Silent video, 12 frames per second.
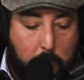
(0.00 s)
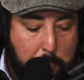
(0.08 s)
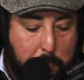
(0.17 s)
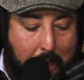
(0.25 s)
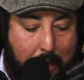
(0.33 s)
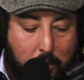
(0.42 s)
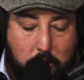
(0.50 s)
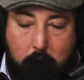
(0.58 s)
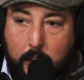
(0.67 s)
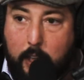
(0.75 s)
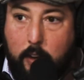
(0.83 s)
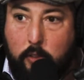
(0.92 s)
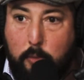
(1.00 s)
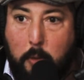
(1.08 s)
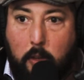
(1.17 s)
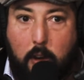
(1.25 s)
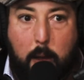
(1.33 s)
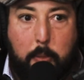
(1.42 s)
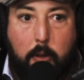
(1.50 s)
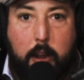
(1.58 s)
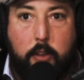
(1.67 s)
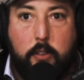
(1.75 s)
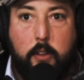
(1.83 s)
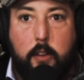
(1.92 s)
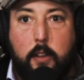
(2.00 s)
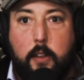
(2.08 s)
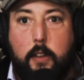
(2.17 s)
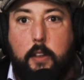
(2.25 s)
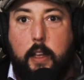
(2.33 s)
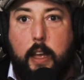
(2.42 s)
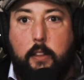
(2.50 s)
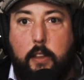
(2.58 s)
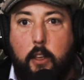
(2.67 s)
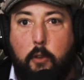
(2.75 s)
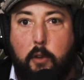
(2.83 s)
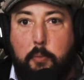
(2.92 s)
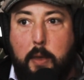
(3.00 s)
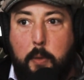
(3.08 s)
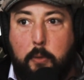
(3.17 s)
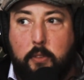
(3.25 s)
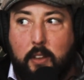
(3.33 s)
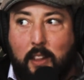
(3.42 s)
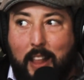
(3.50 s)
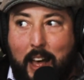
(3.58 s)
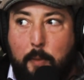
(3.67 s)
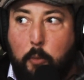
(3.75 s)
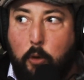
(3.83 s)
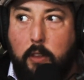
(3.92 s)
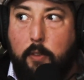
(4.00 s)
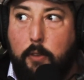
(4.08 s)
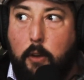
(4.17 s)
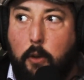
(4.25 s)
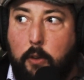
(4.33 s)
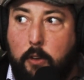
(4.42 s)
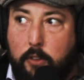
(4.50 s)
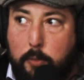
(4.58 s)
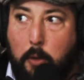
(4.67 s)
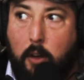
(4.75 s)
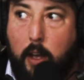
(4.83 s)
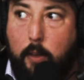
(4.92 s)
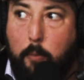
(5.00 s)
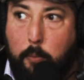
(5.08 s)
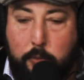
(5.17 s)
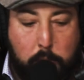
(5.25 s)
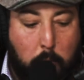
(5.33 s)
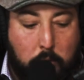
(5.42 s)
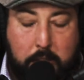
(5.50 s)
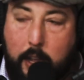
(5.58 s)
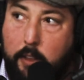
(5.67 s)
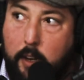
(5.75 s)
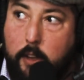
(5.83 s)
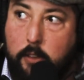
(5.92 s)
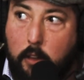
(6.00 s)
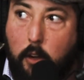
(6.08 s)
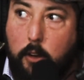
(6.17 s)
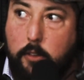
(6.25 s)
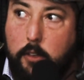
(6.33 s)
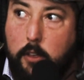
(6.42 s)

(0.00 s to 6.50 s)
managing in a smaller operation and dealing with people is a lot more difficult on a small scale than it is large.